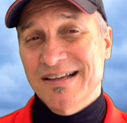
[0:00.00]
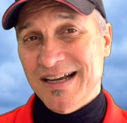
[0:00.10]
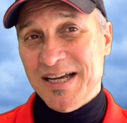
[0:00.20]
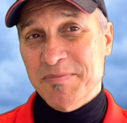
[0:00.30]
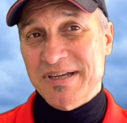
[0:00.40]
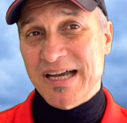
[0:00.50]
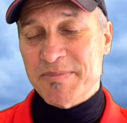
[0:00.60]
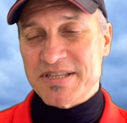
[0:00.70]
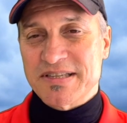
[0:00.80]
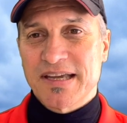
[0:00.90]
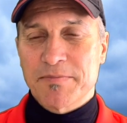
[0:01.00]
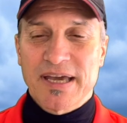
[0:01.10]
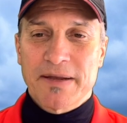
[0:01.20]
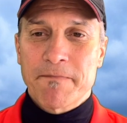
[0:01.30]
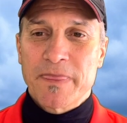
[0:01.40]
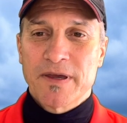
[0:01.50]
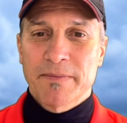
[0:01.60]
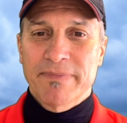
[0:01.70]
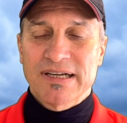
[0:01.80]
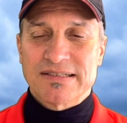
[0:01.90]
I'm a steak man.
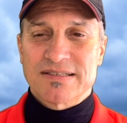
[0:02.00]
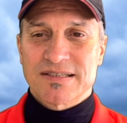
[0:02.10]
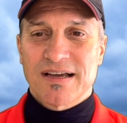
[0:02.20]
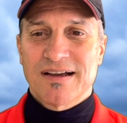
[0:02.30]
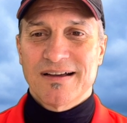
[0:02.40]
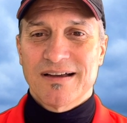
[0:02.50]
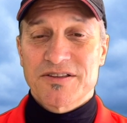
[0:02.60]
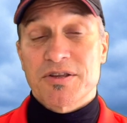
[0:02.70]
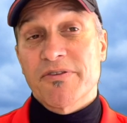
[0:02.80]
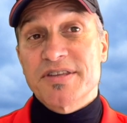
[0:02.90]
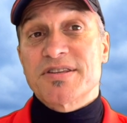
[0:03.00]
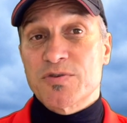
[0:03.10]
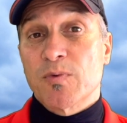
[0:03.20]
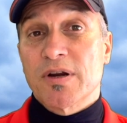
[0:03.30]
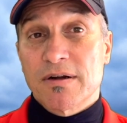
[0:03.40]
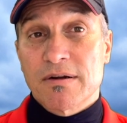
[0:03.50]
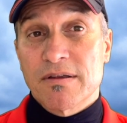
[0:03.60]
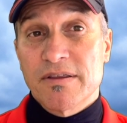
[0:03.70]
But so this is where